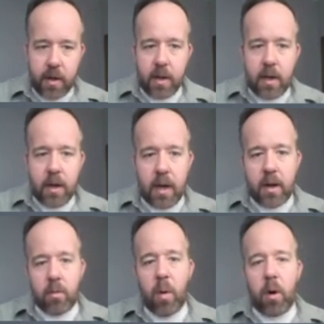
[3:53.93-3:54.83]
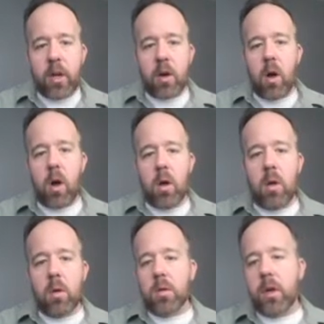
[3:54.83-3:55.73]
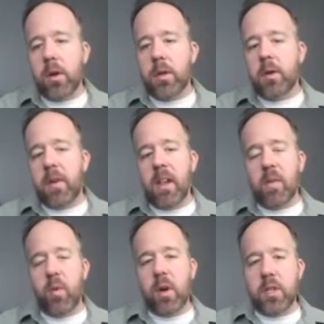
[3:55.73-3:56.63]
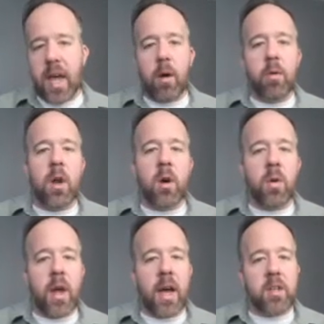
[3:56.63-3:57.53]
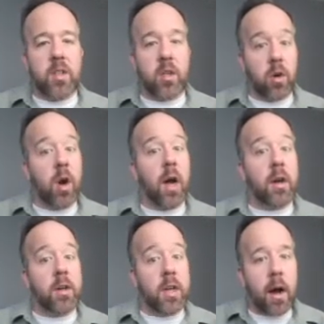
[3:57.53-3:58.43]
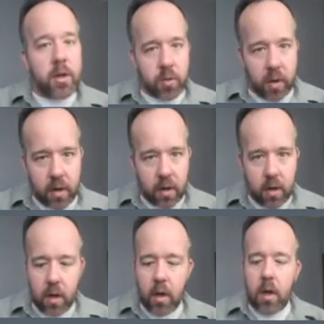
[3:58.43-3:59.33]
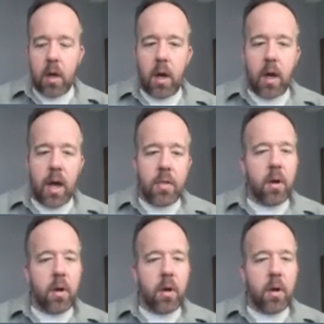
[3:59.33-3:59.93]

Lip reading: And Ramon y Cajal started to develop what is now known as the neuron doctrine. And there